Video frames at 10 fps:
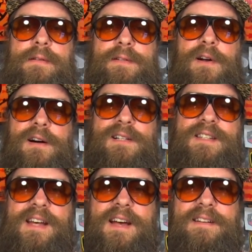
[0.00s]
You're all
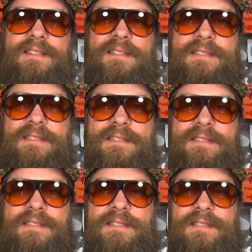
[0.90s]
set.
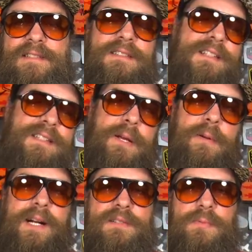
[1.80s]
Let's see
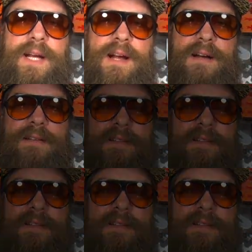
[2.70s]
what else we got